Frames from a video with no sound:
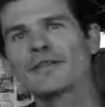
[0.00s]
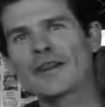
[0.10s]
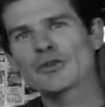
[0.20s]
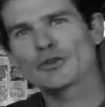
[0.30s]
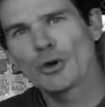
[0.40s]
the
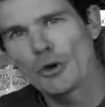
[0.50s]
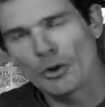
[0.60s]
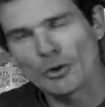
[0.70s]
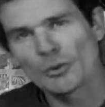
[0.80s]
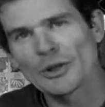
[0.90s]
thing's
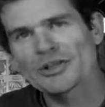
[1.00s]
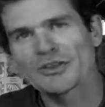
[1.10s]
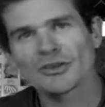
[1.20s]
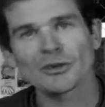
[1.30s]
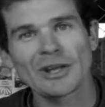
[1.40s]
gone, which
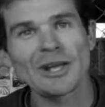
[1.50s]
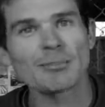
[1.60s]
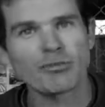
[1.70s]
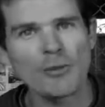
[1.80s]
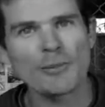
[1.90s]
is sort of
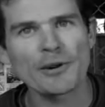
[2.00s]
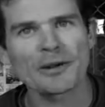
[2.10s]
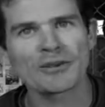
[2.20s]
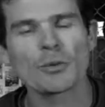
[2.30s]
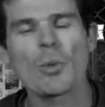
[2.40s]

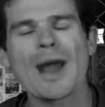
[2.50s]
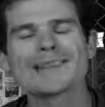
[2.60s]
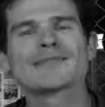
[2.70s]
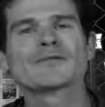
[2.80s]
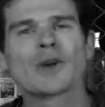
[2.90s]
inappropriate. It's a
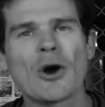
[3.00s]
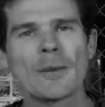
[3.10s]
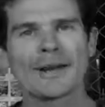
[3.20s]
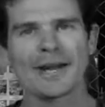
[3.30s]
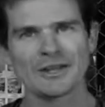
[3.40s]
waste of
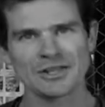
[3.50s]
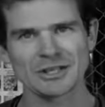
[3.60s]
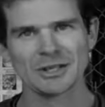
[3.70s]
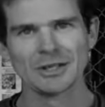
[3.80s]
time and energy.